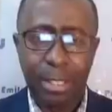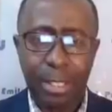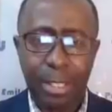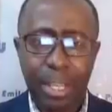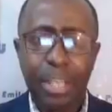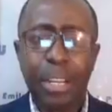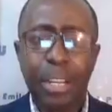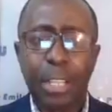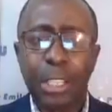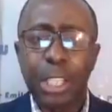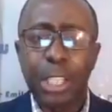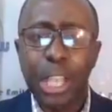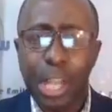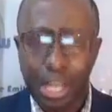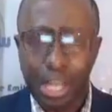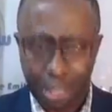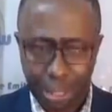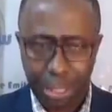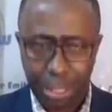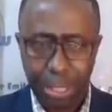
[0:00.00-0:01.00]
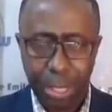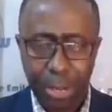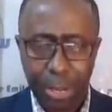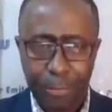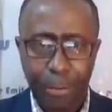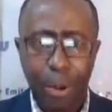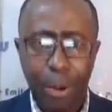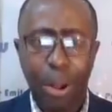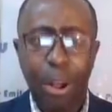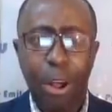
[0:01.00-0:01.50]
in a church
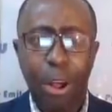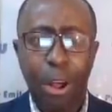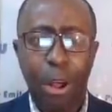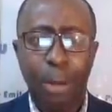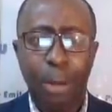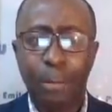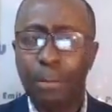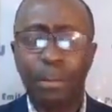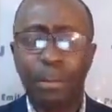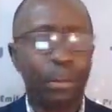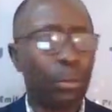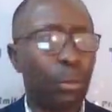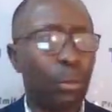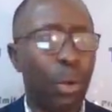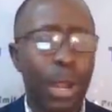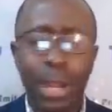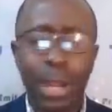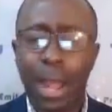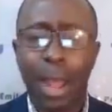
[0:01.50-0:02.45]
for 1